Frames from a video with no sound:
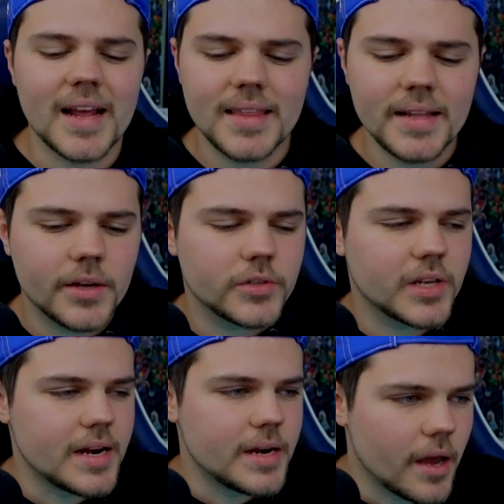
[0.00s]
I think there's
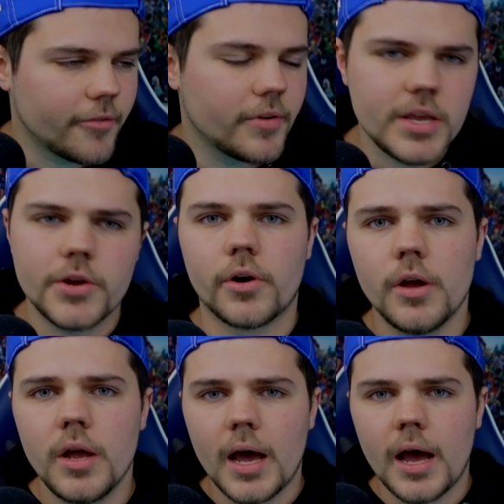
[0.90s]
enough here
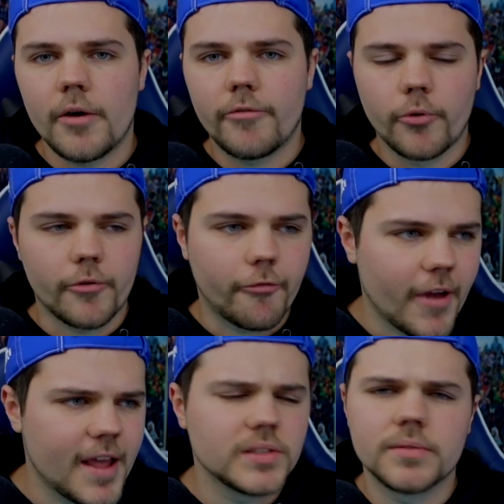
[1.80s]
for
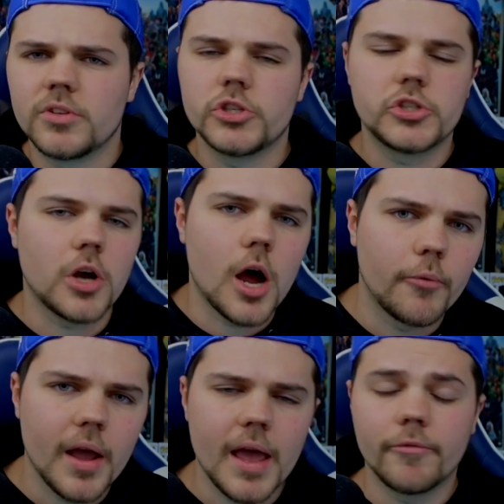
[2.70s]
fans of the
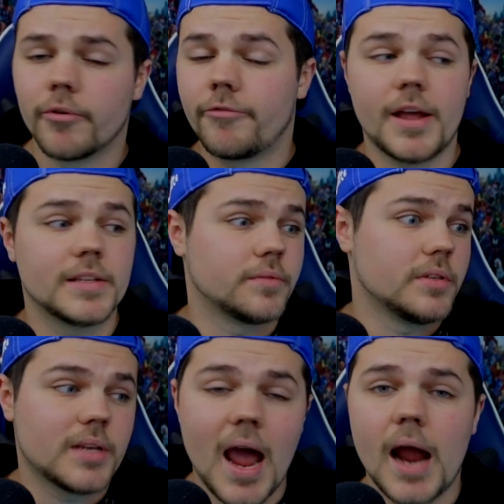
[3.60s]
genre and for fans of
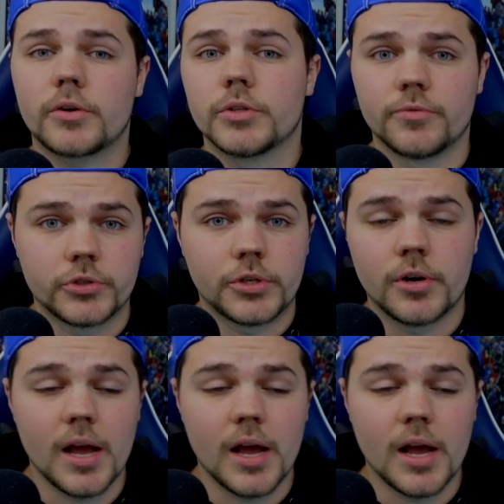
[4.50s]
these actors for sure.